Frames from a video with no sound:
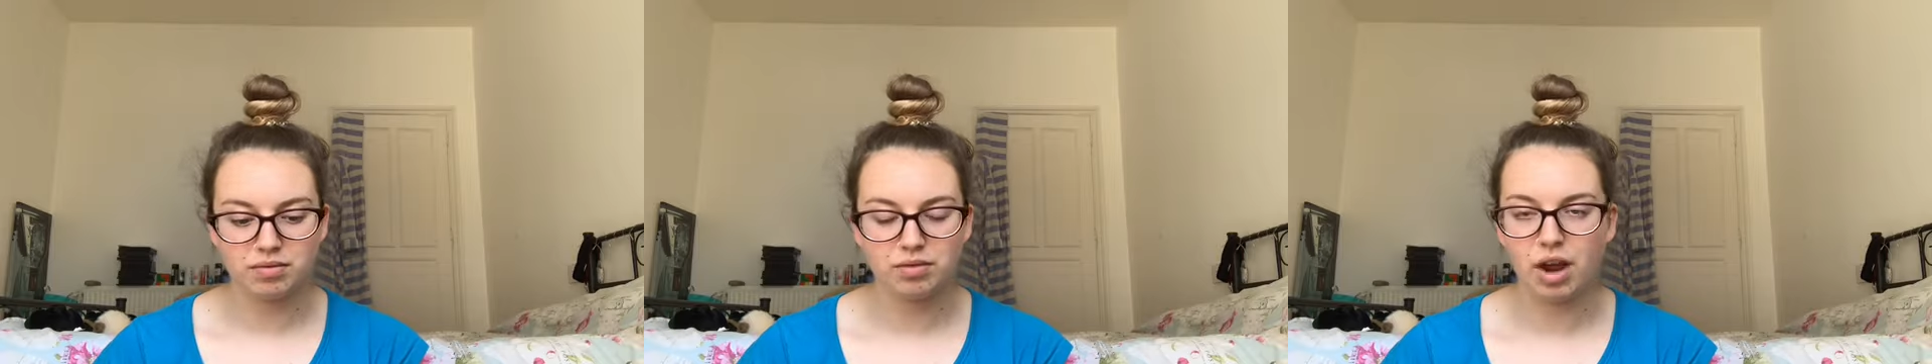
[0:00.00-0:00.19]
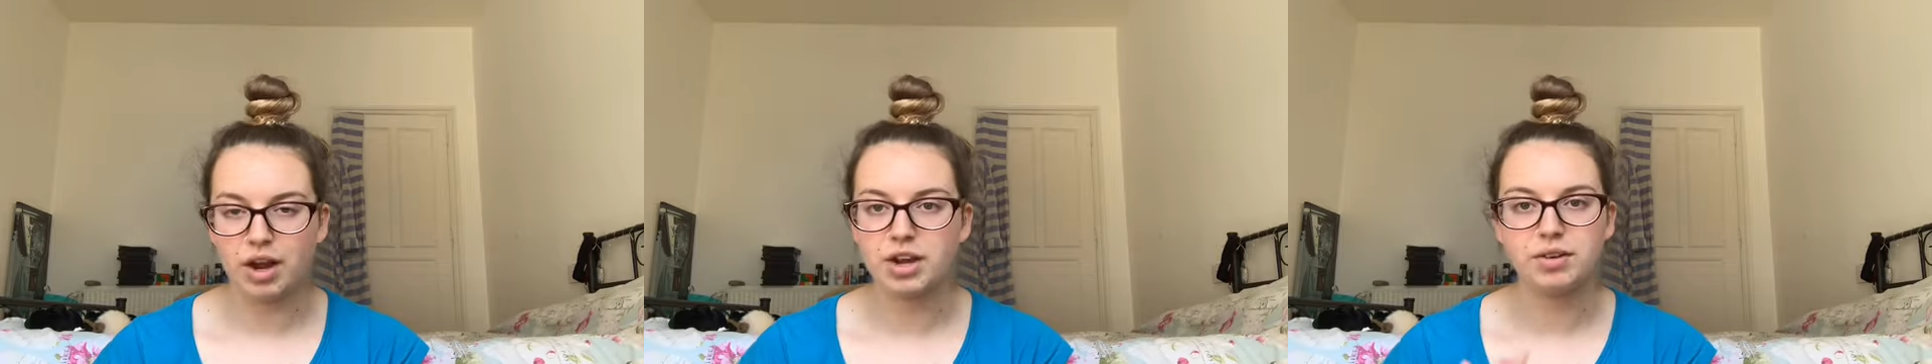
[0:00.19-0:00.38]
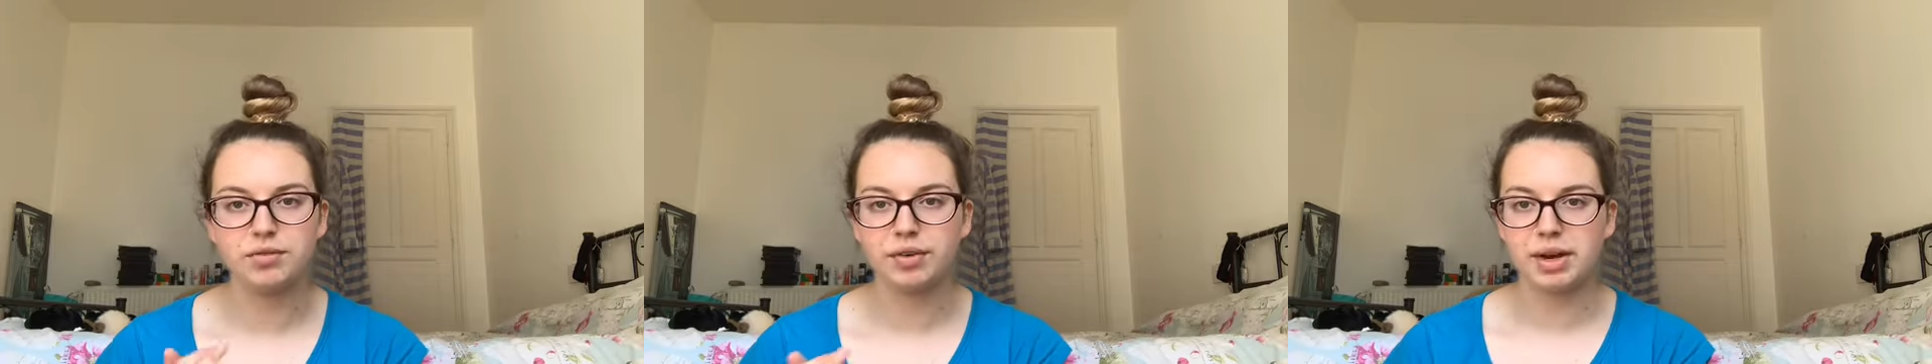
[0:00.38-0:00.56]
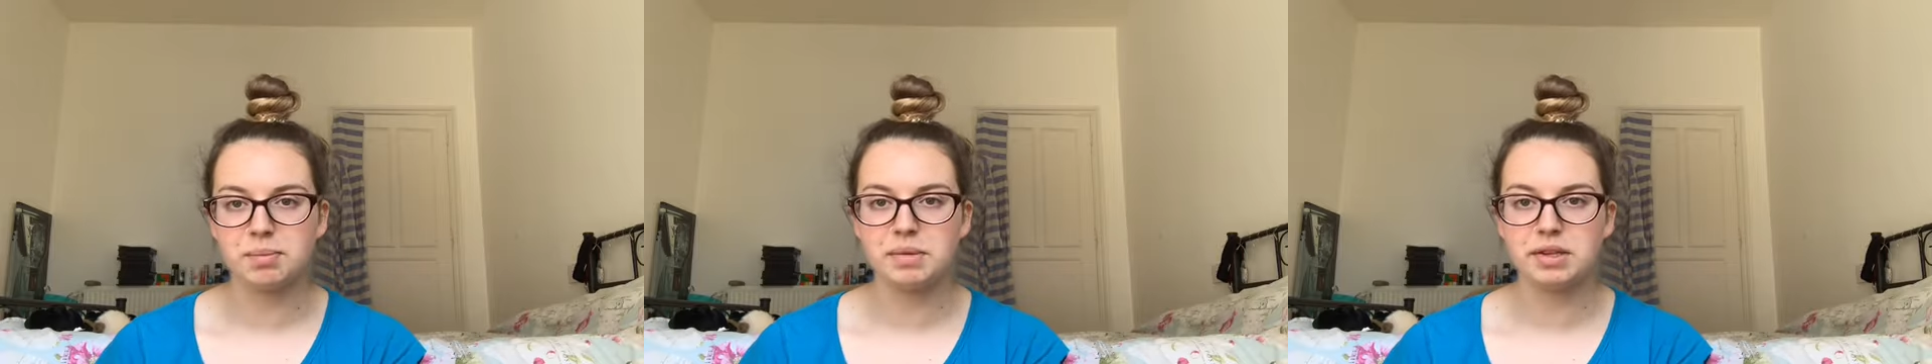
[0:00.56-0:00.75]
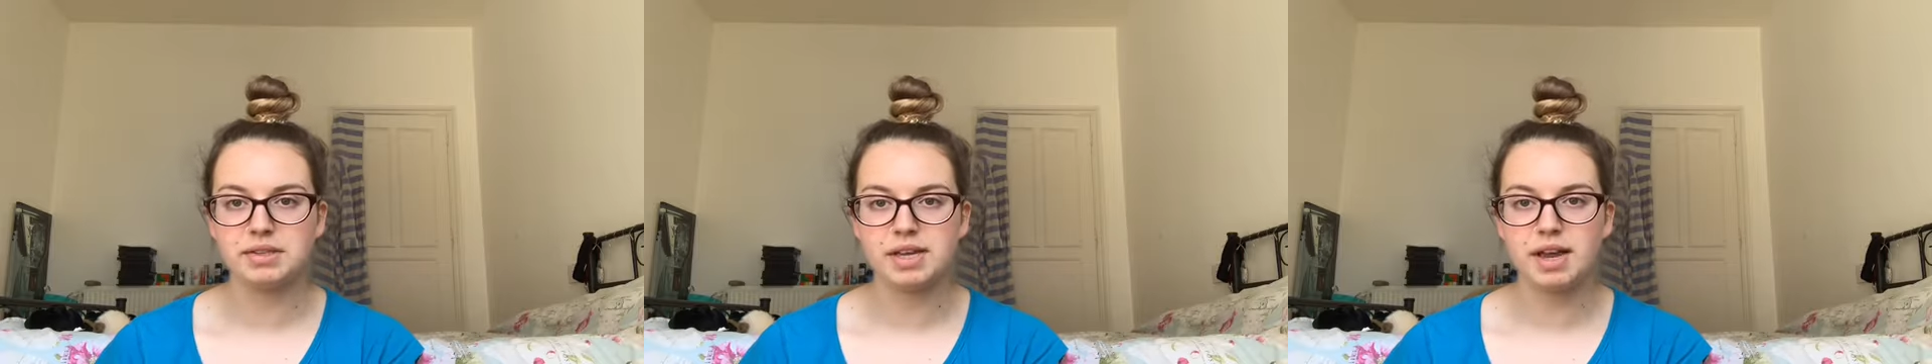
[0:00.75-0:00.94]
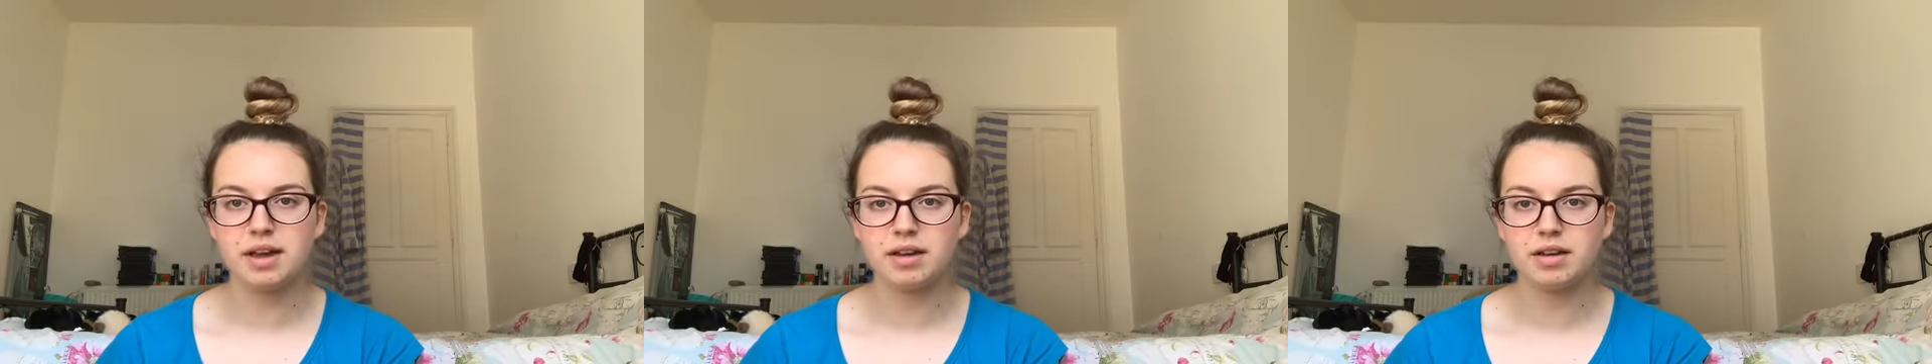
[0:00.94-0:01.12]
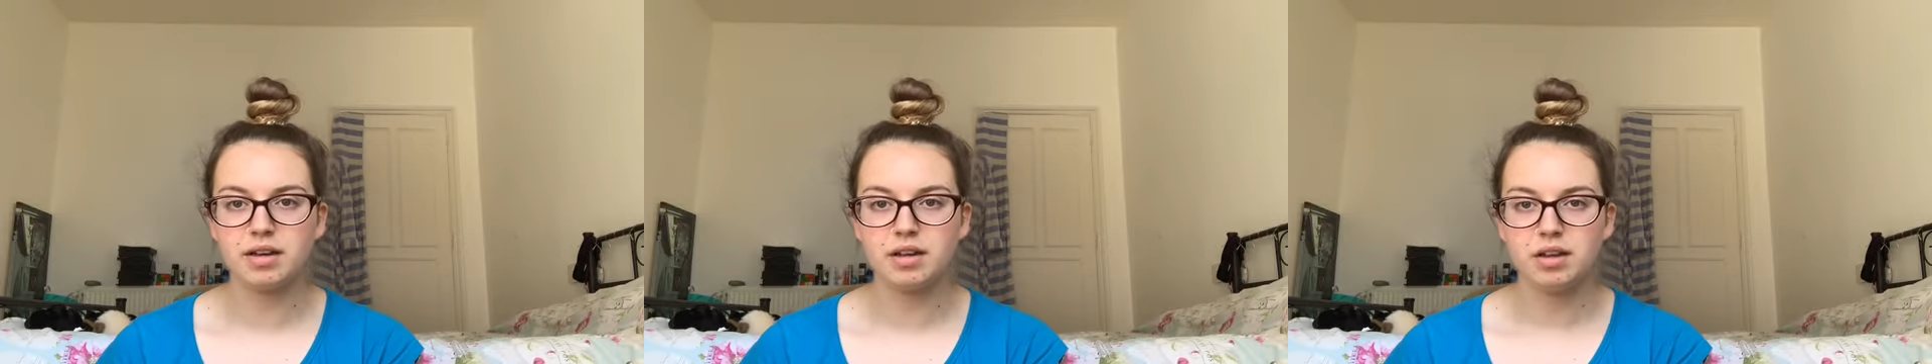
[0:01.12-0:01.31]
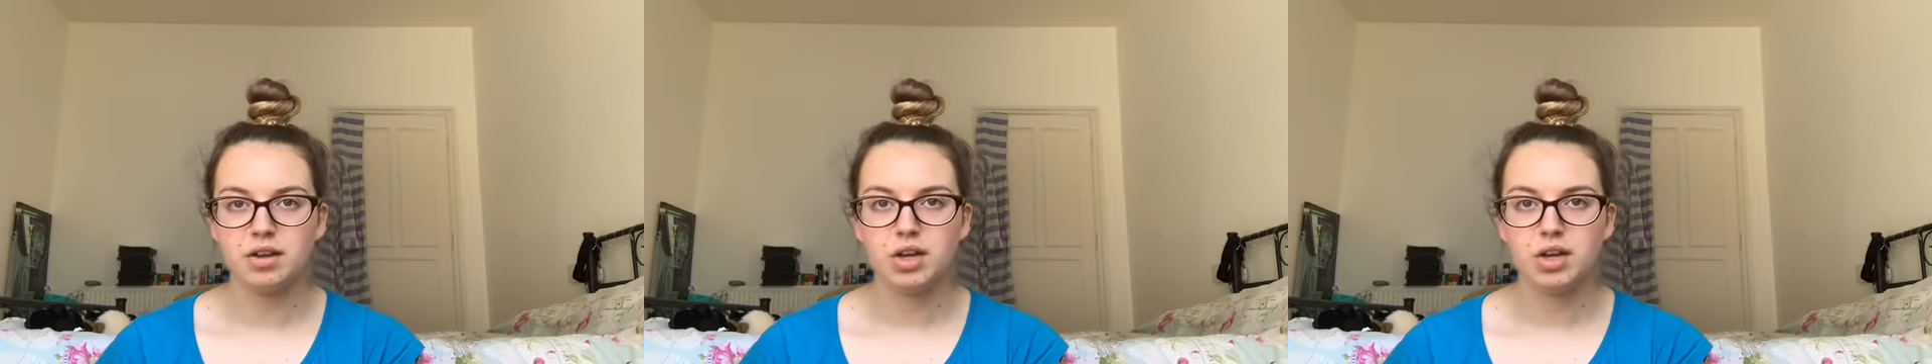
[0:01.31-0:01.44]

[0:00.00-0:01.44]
read music.